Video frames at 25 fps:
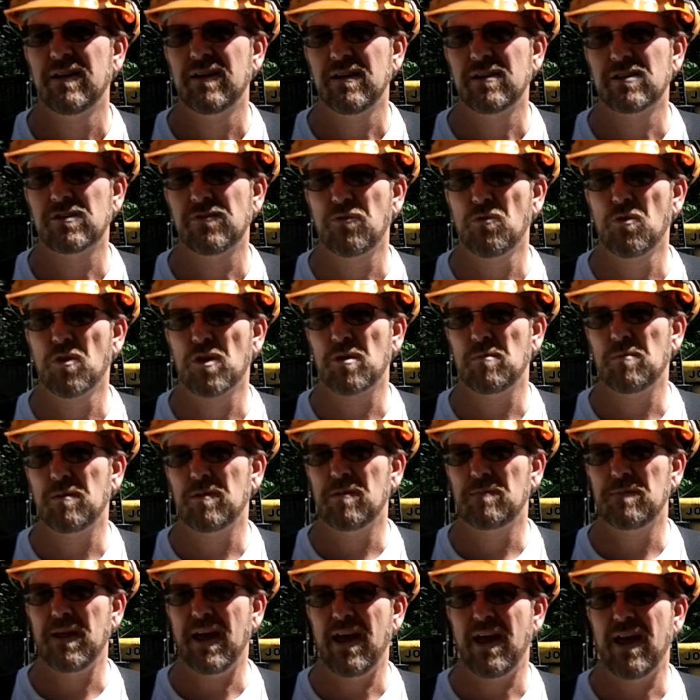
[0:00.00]
It's
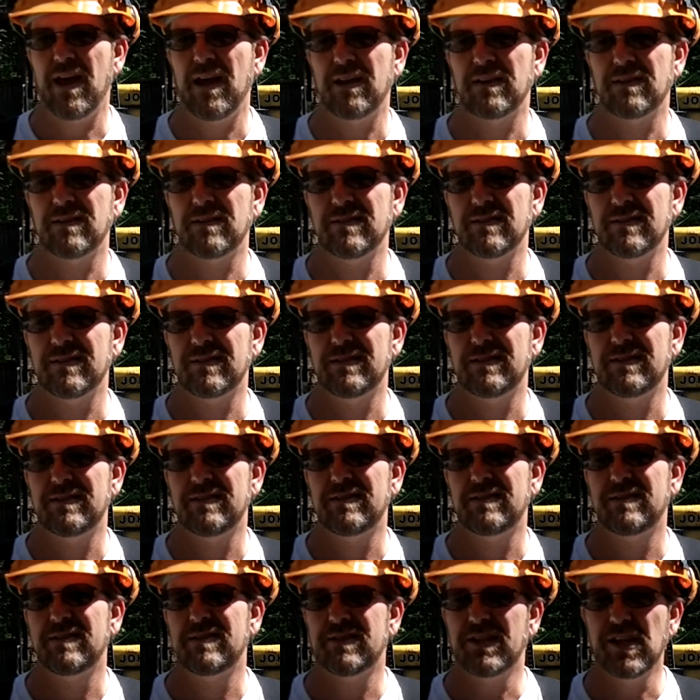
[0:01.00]
affordable that
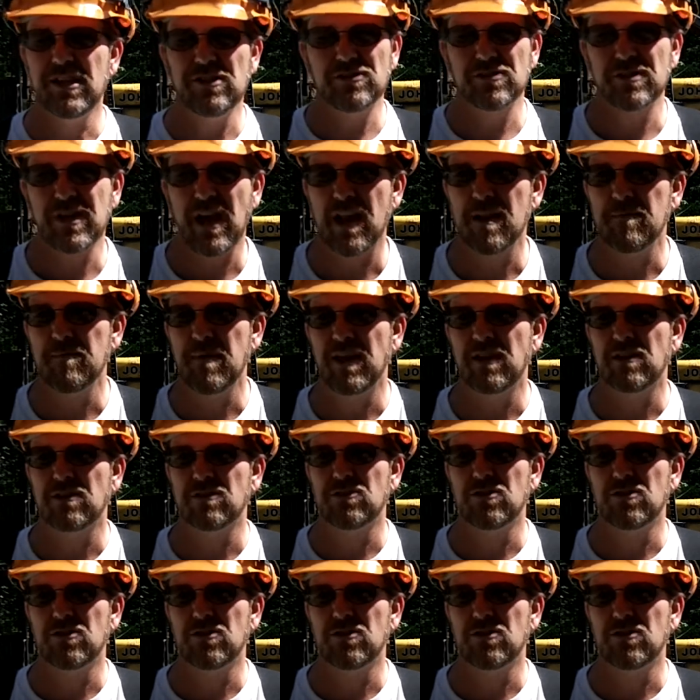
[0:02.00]
teachers kind of make